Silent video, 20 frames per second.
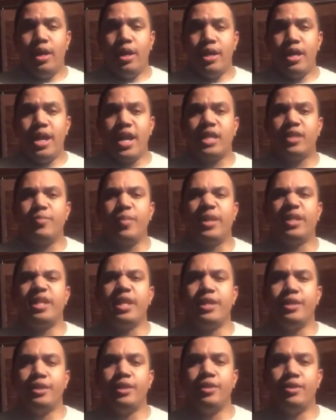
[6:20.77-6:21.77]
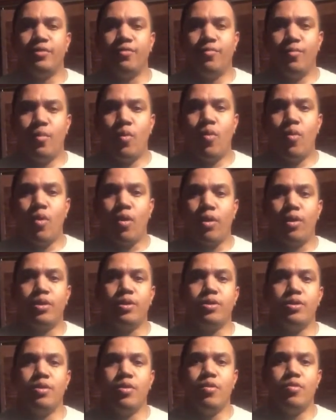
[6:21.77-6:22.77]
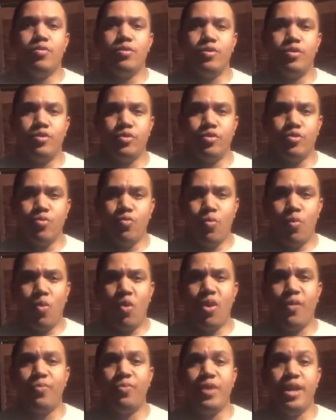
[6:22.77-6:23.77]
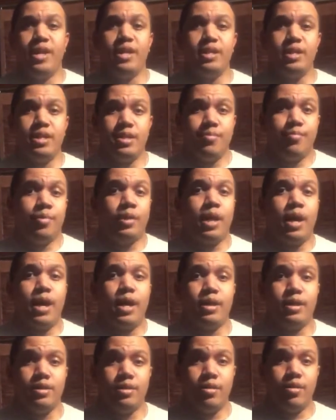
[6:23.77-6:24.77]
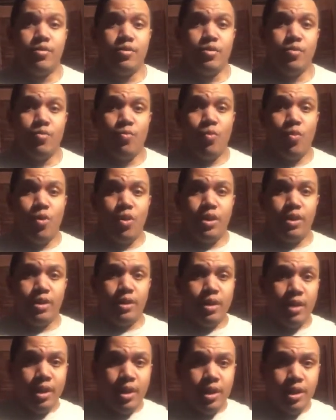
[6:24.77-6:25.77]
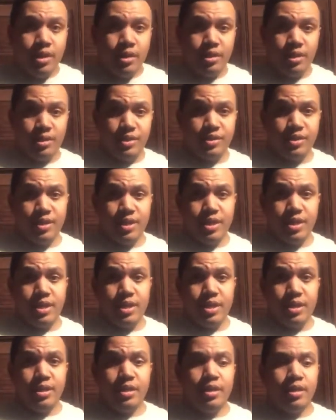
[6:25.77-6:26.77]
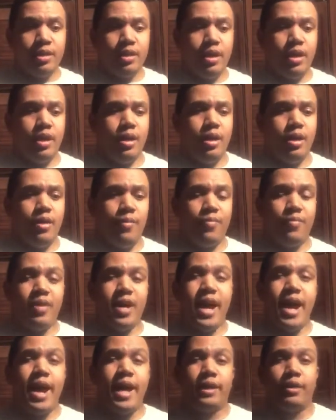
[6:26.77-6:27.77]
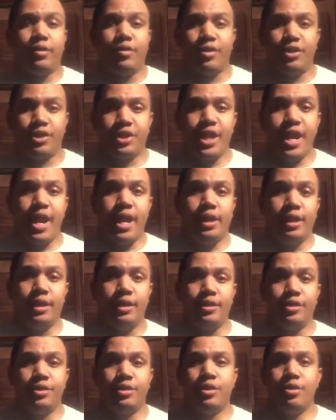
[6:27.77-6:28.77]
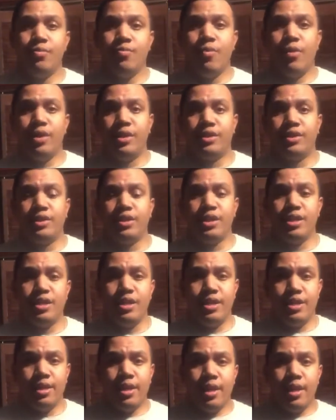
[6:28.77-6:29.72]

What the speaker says: expectations of more. You know, you want that deep plot. You know, you want to see the actors challenged. You want to see,